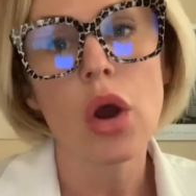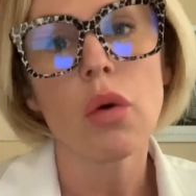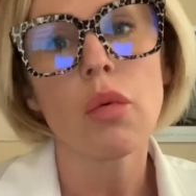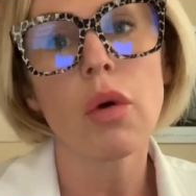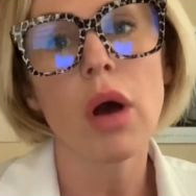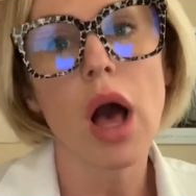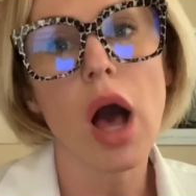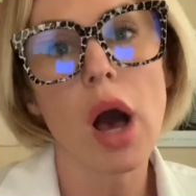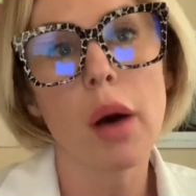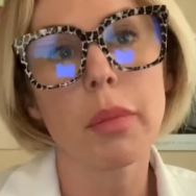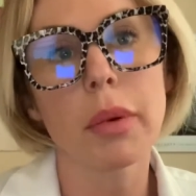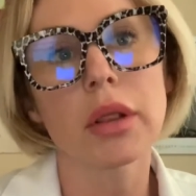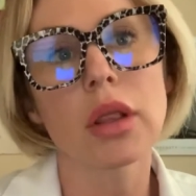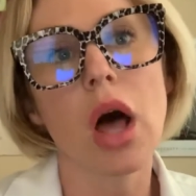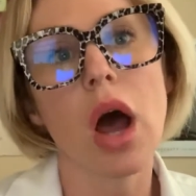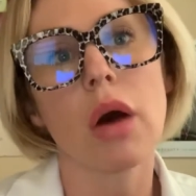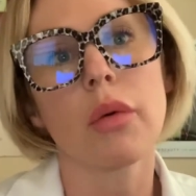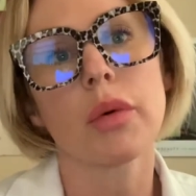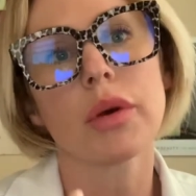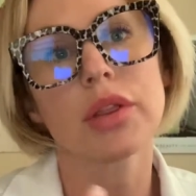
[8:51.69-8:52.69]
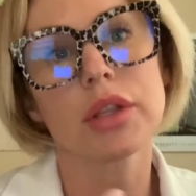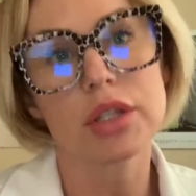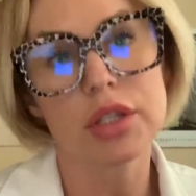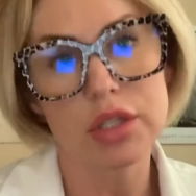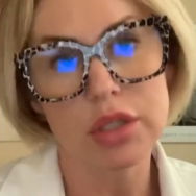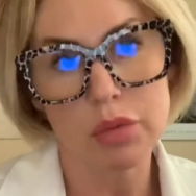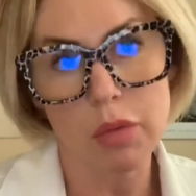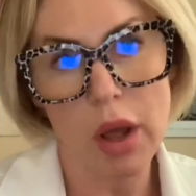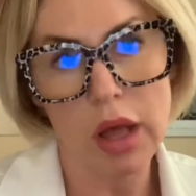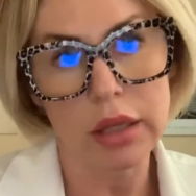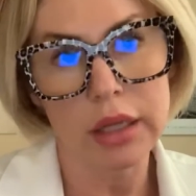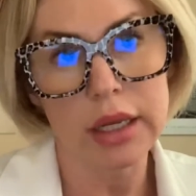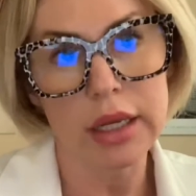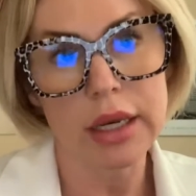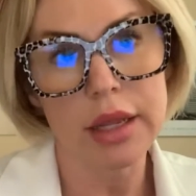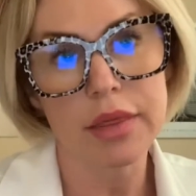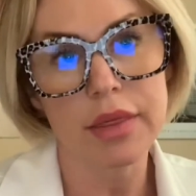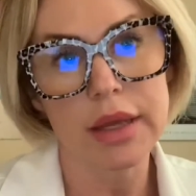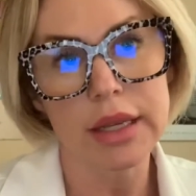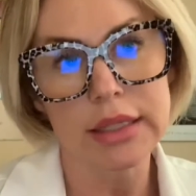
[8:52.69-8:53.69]
will help a lot with the
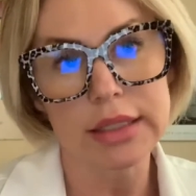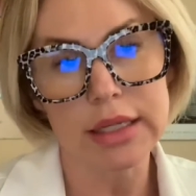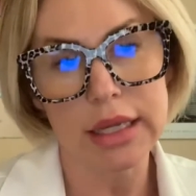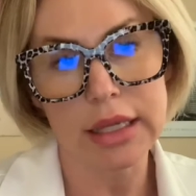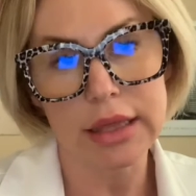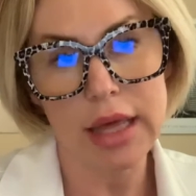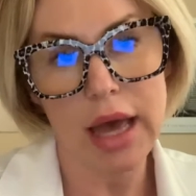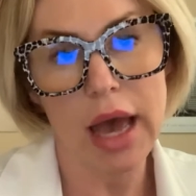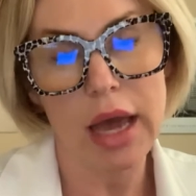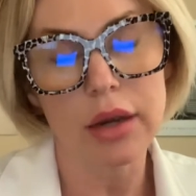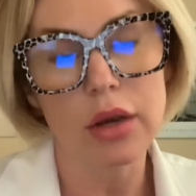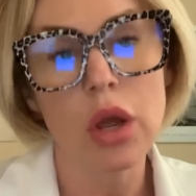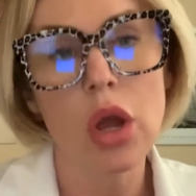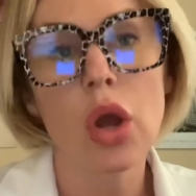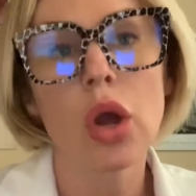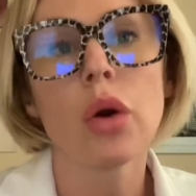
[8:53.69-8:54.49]
swelling and things like that.